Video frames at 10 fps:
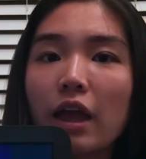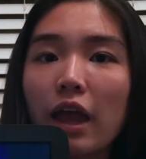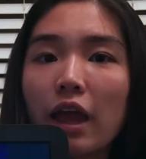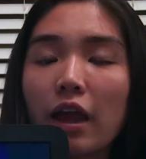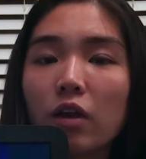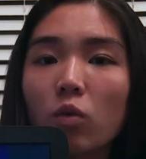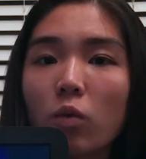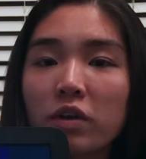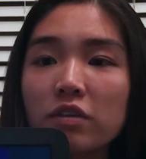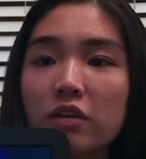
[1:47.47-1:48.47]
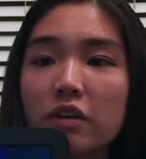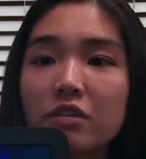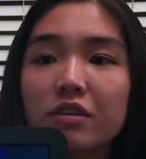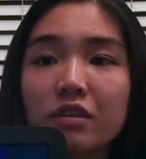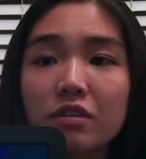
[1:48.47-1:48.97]
And once it
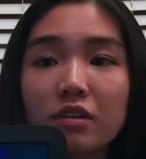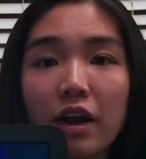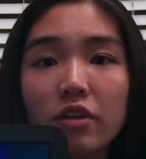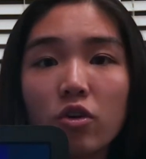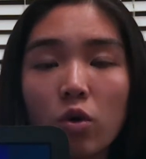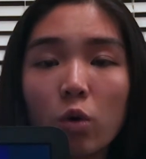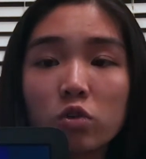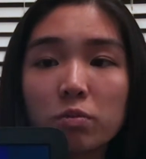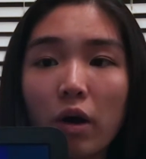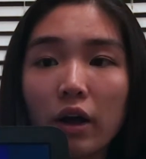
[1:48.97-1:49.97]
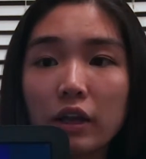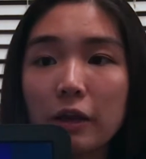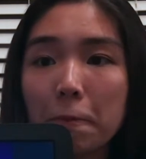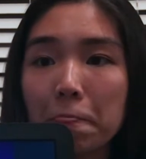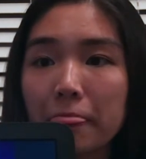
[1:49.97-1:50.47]
is inside the host
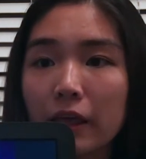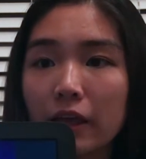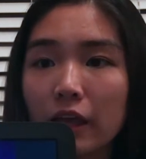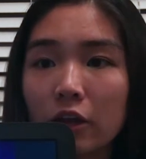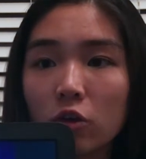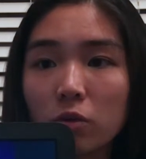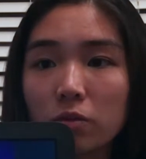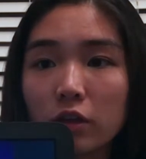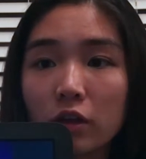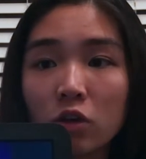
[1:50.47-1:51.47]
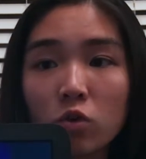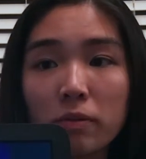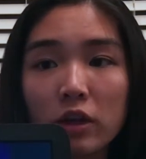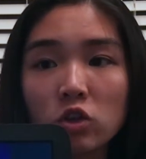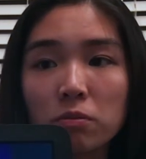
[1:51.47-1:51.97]
body, the
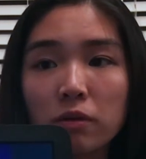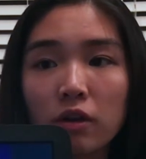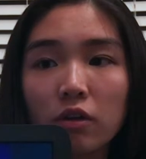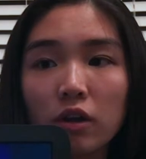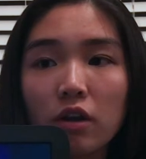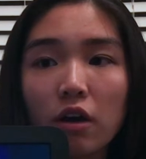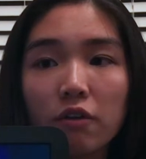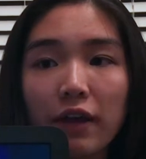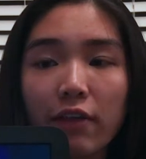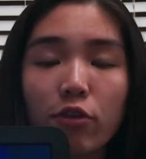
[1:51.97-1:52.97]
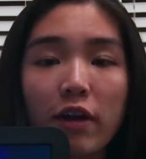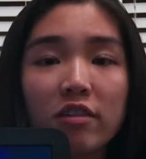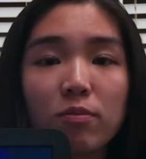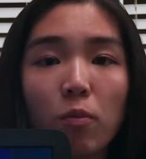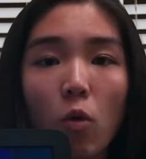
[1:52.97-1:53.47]
incubation period of
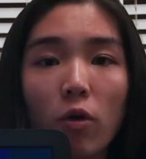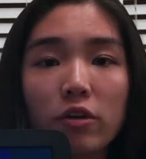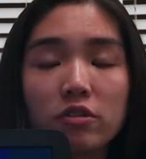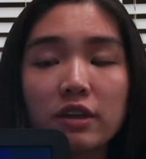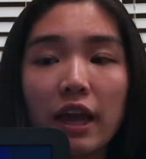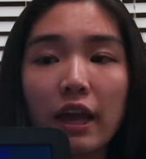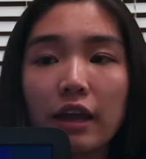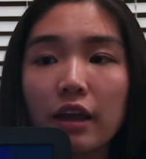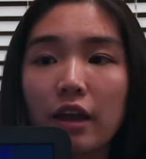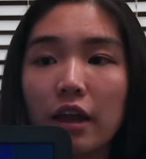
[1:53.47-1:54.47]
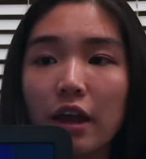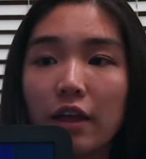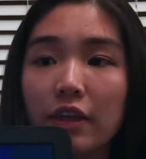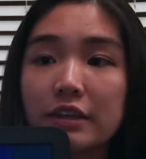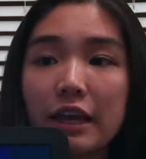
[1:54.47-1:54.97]
anthrax spores take
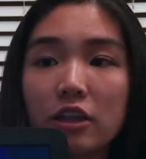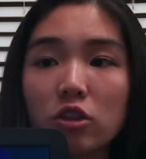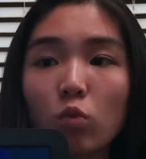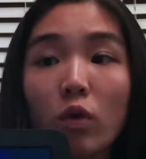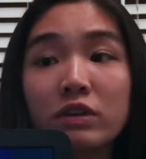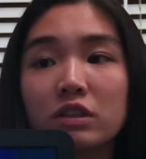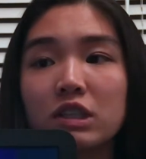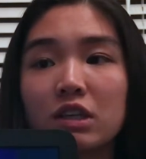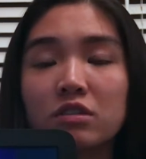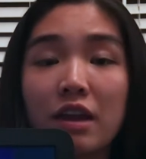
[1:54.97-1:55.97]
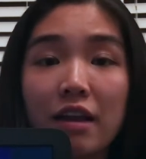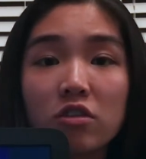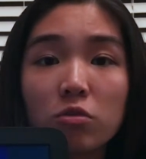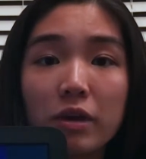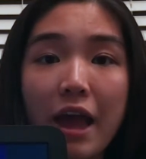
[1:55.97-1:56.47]
1 to 6
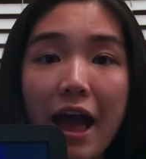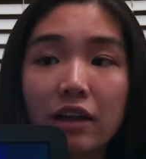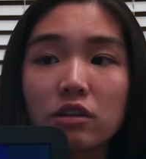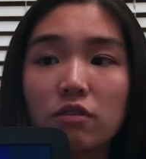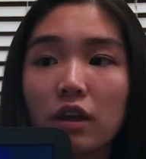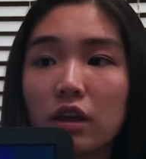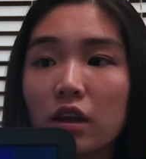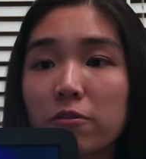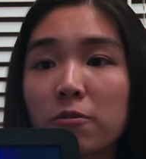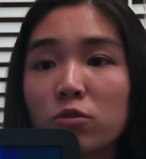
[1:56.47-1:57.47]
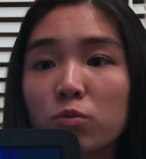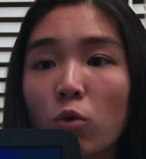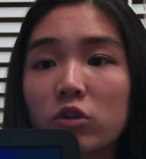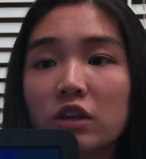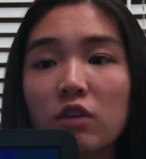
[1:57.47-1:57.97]
days to be activated. Some
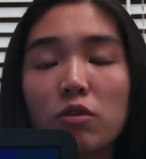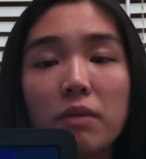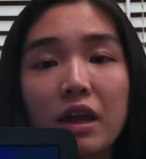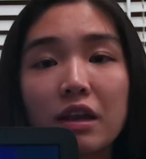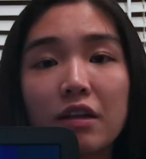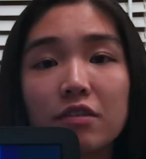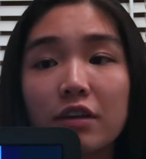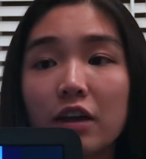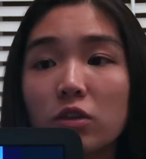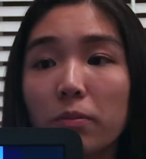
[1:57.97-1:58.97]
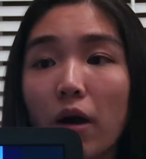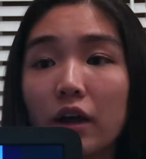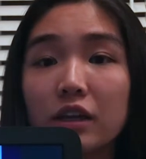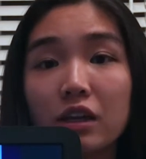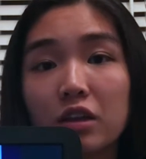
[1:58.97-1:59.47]
spores can remain inside the
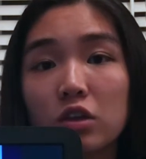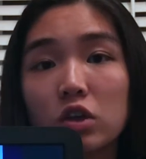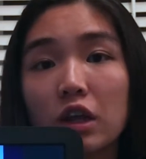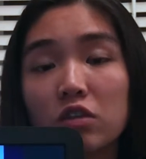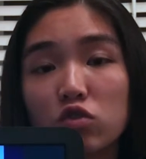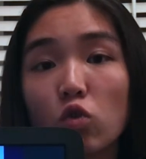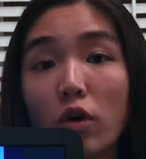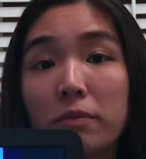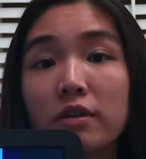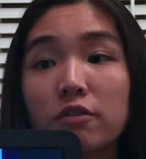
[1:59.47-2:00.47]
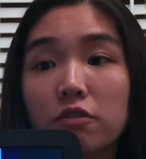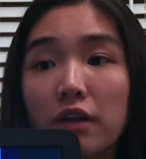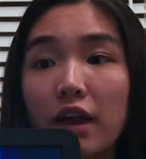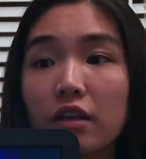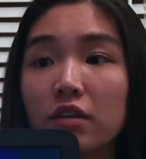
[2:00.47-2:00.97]
body in its dormant
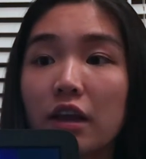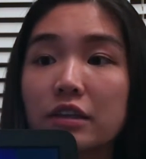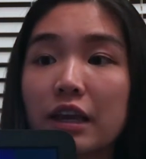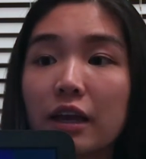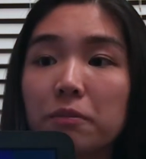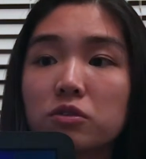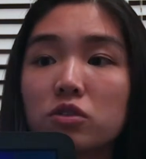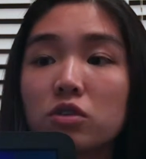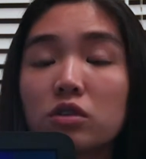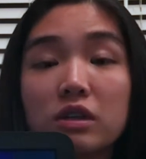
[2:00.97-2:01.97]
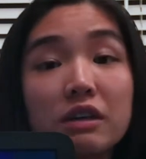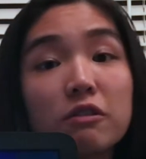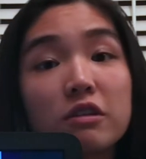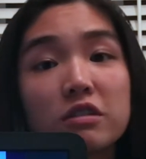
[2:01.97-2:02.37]
phase and take up to even